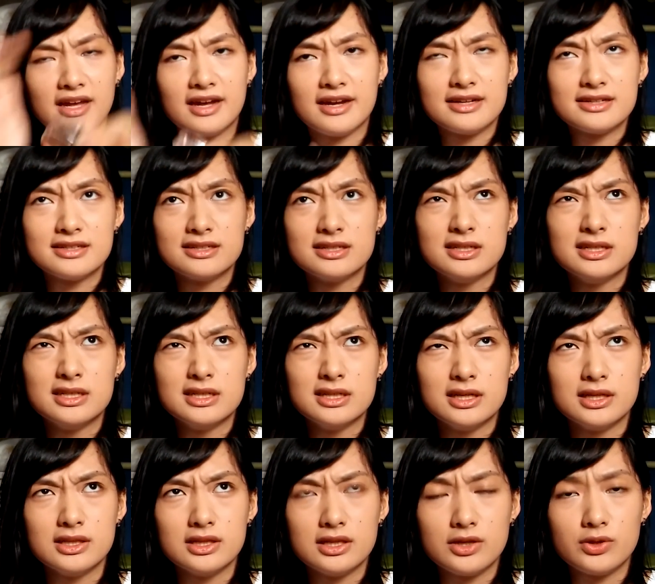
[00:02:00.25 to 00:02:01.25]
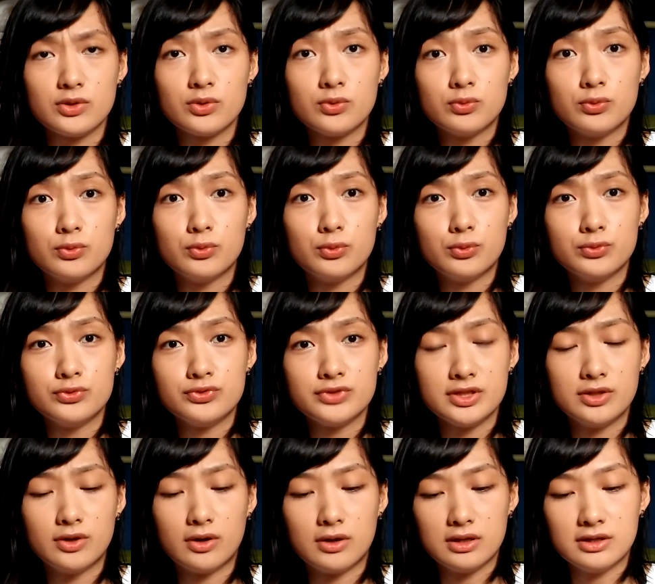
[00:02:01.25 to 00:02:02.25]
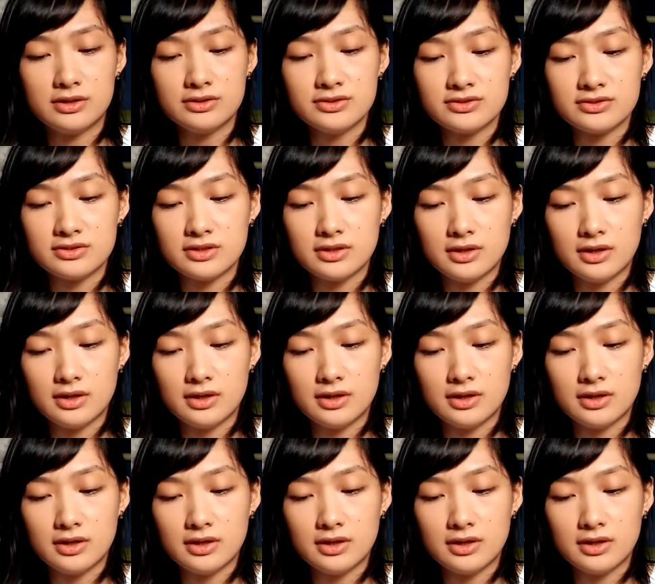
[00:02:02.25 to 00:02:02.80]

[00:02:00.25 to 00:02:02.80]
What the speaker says: like I think $2-3.